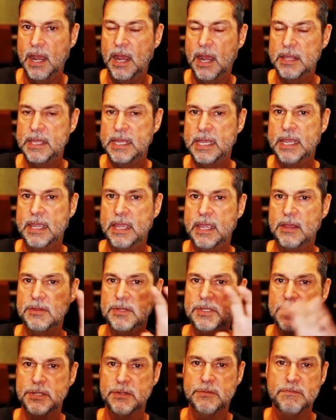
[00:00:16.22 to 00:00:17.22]
I think it
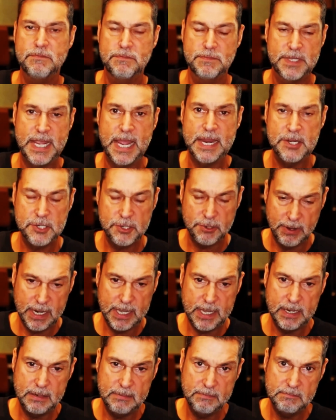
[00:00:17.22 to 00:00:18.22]
goes to 10
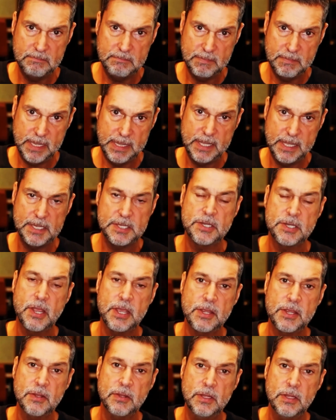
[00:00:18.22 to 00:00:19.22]
trillion in this
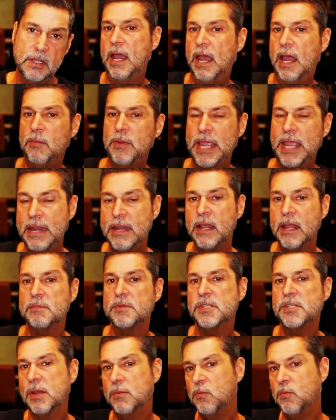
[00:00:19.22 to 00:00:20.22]
cycle, and we end up
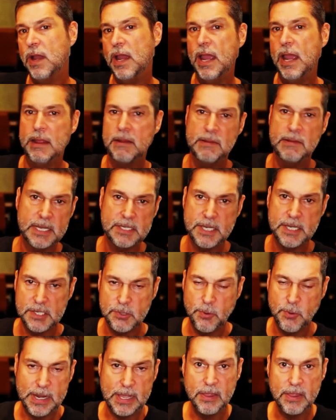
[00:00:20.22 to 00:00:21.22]
somewhere, let's say
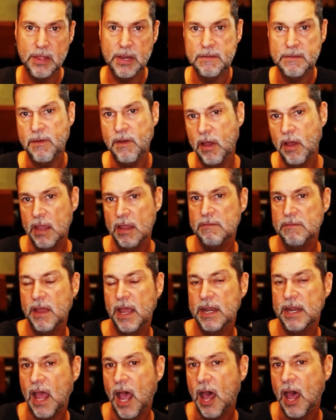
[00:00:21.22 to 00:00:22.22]
2035,
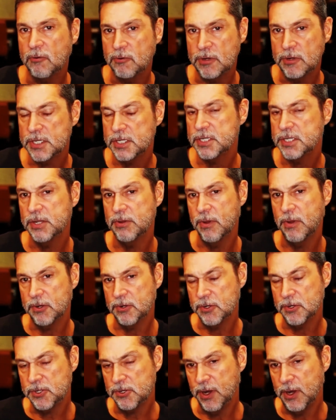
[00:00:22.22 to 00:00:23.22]
at 100 to
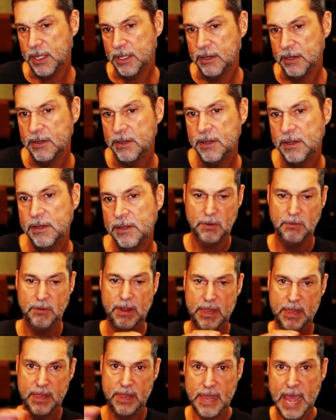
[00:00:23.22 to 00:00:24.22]
200 trillion.
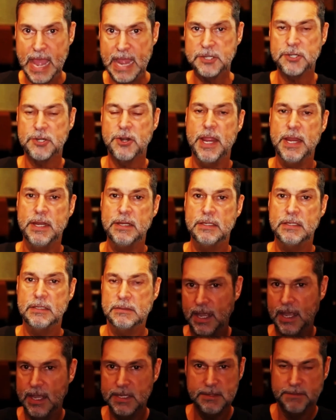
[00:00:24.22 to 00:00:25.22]
Right, that trend
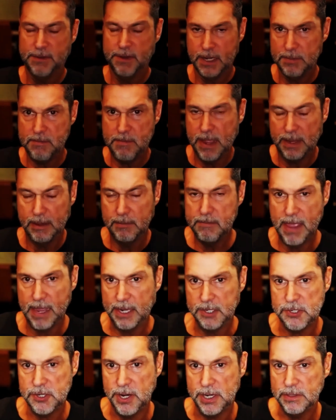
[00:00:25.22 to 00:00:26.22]
is a fucking
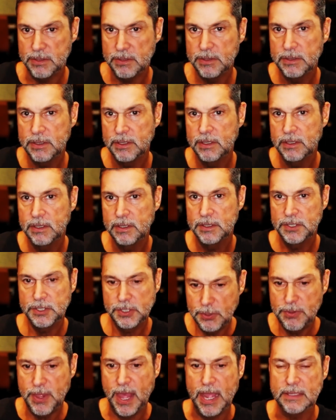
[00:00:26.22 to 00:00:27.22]
mega trend.
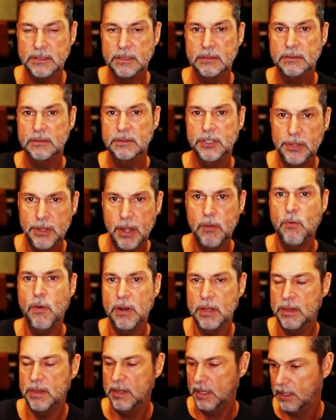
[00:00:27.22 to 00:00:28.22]
Do that
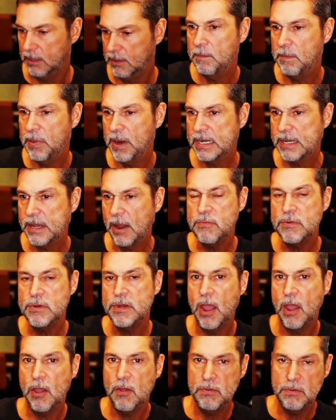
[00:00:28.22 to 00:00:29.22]
one thing. But I don't
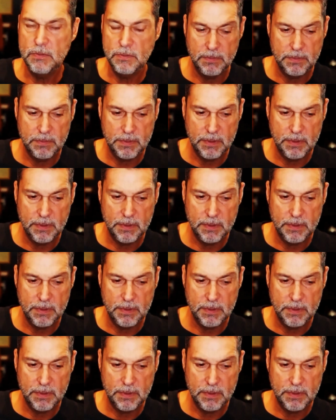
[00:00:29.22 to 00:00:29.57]
know